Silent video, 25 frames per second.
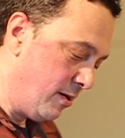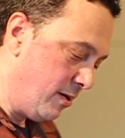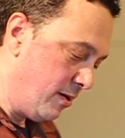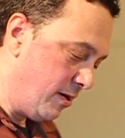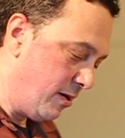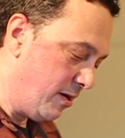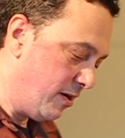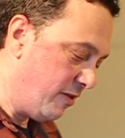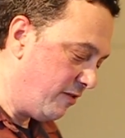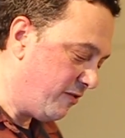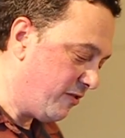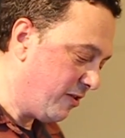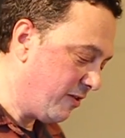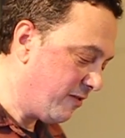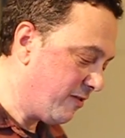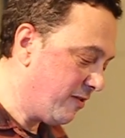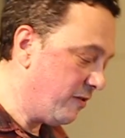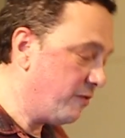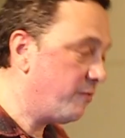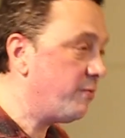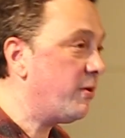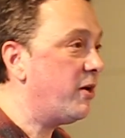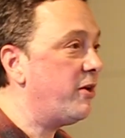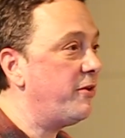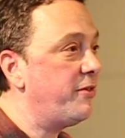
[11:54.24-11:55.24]
it is just
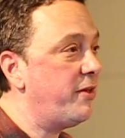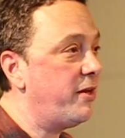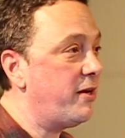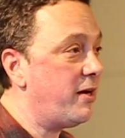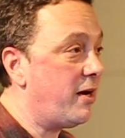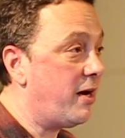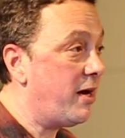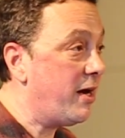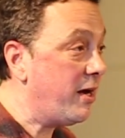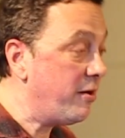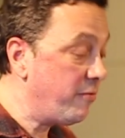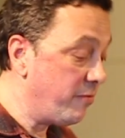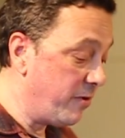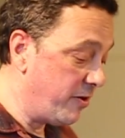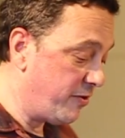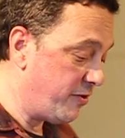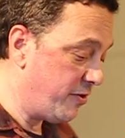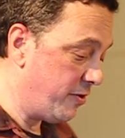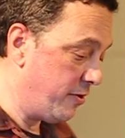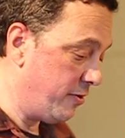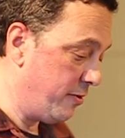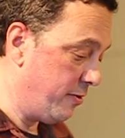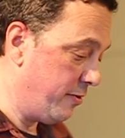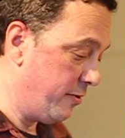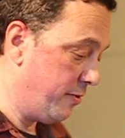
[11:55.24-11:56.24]
as well that I
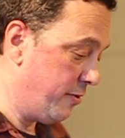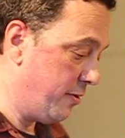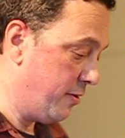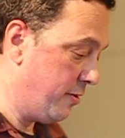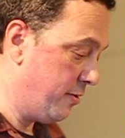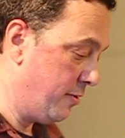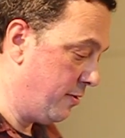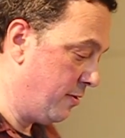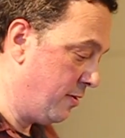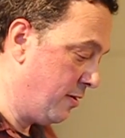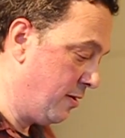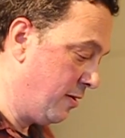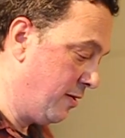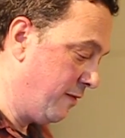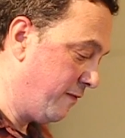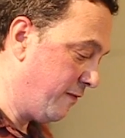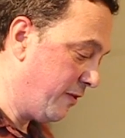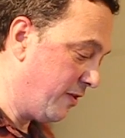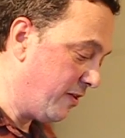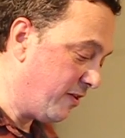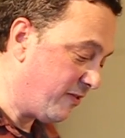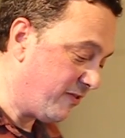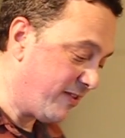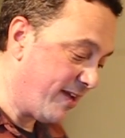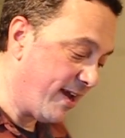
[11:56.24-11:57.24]
return for
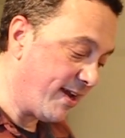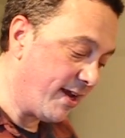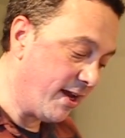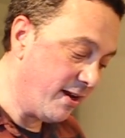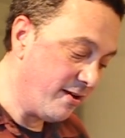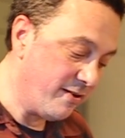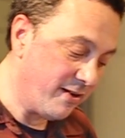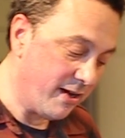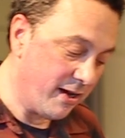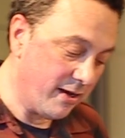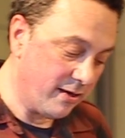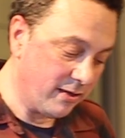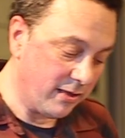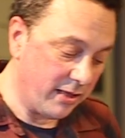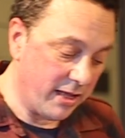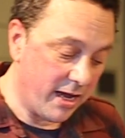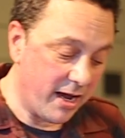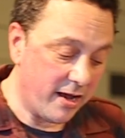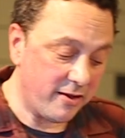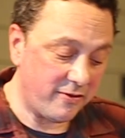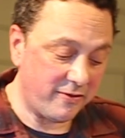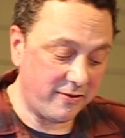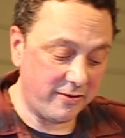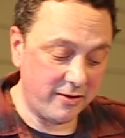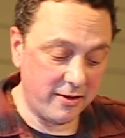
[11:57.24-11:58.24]
the second and
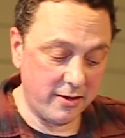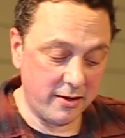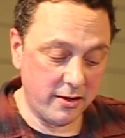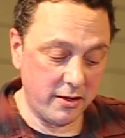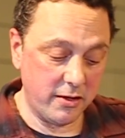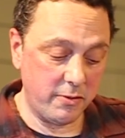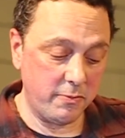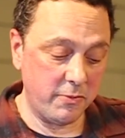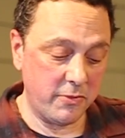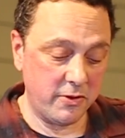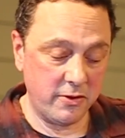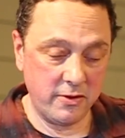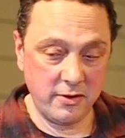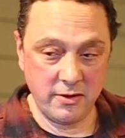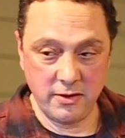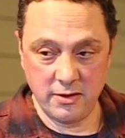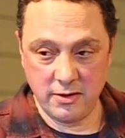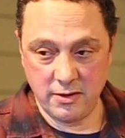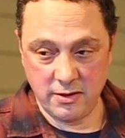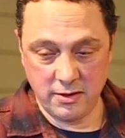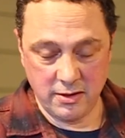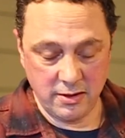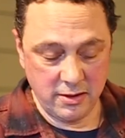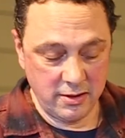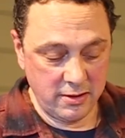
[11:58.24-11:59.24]
last time
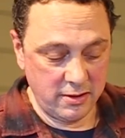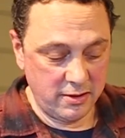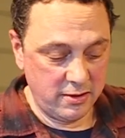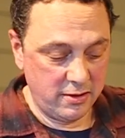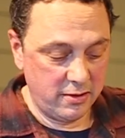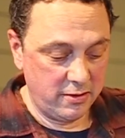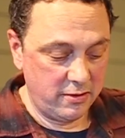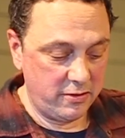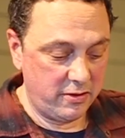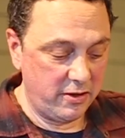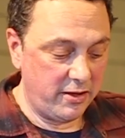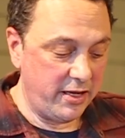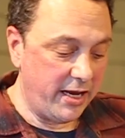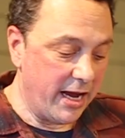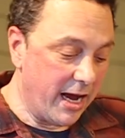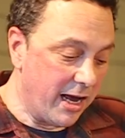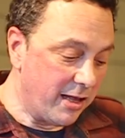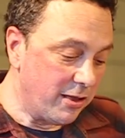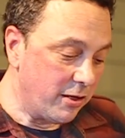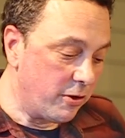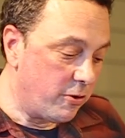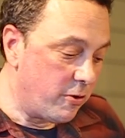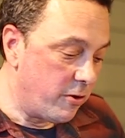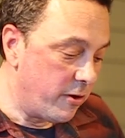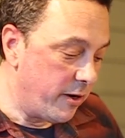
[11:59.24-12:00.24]
to the
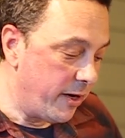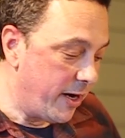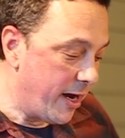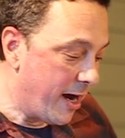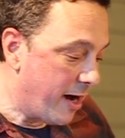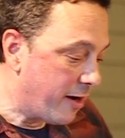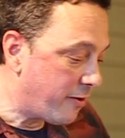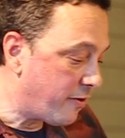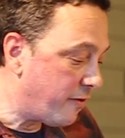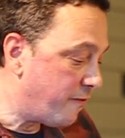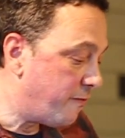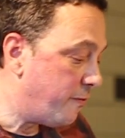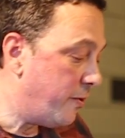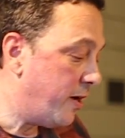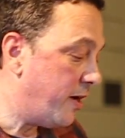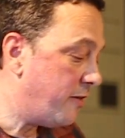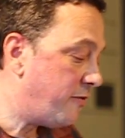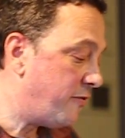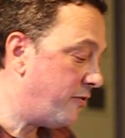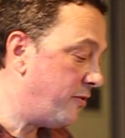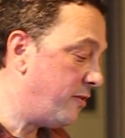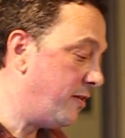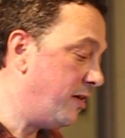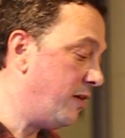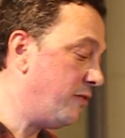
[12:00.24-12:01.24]
allegory out of
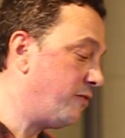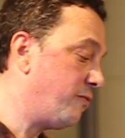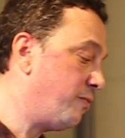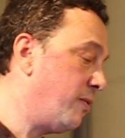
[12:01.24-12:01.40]
which this